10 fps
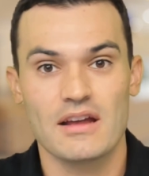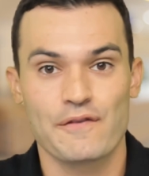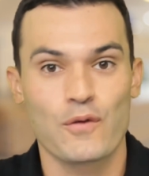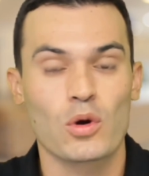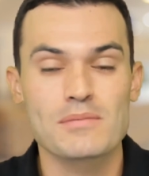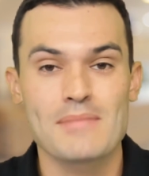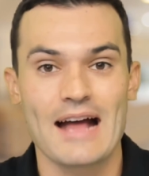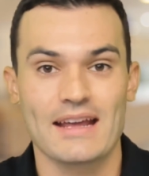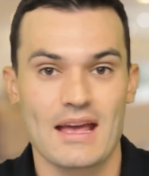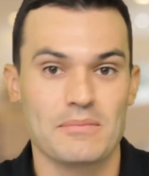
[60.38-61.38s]

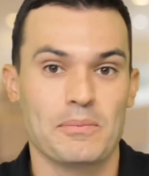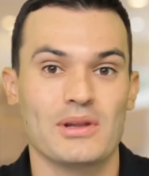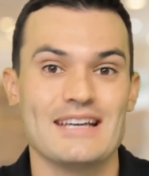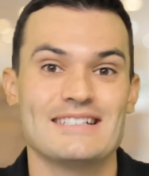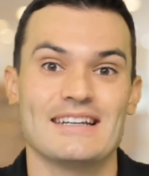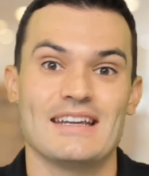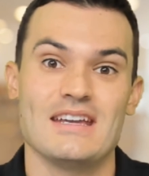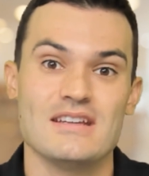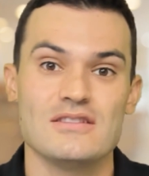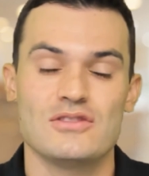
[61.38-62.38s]
format it, and place it
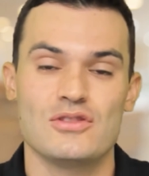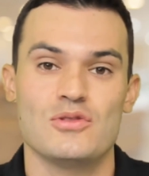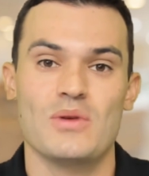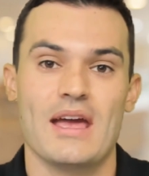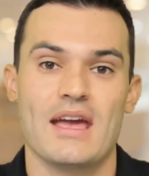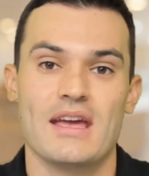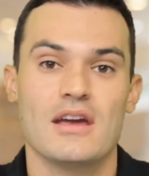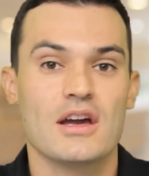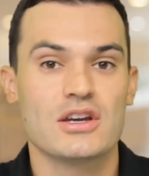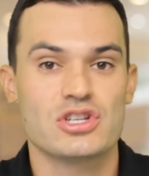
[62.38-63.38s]
into a